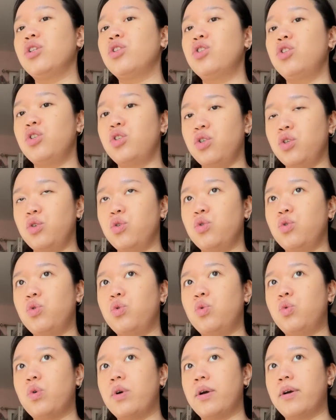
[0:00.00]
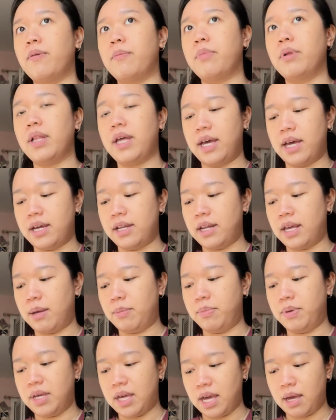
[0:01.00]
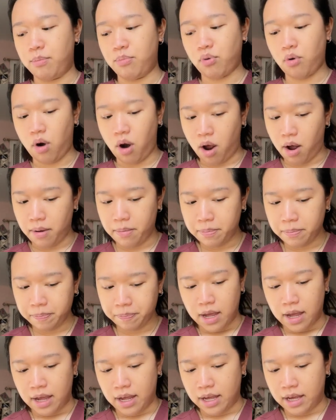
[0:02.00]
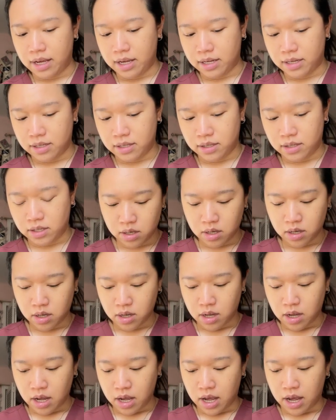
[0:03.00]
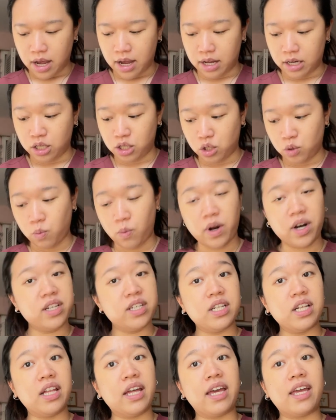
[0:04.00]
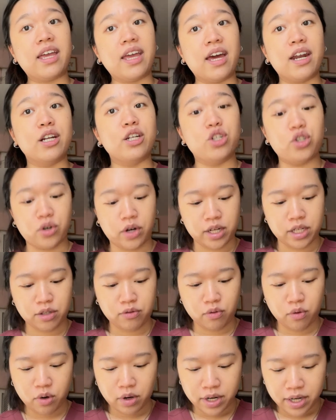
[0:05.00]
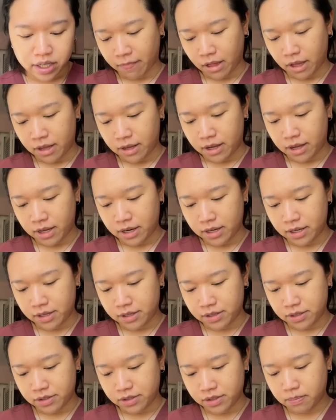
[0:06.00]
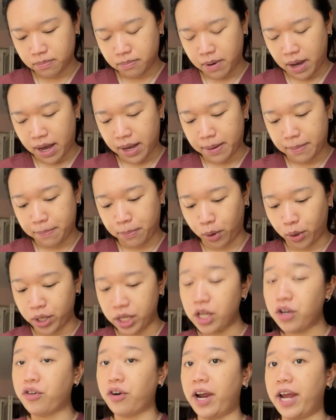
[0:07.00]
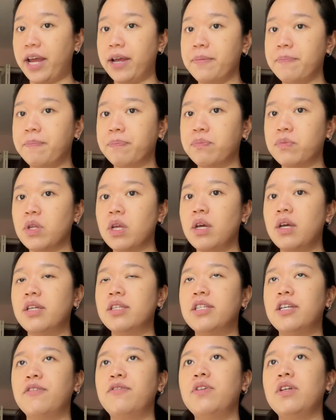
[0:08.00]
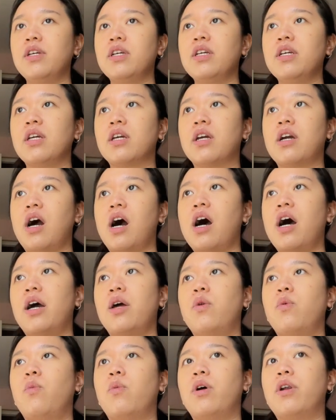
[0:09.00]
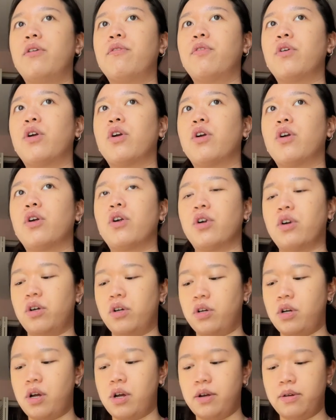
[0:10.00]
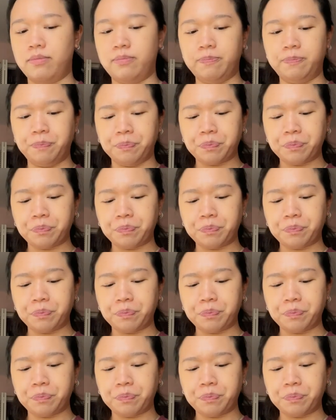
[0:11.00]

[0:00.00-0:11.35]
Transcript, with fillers: to plan a PA prom and I just wanted to like get a dress for it. It is by Birdy Grey. Tiffany got one of her um,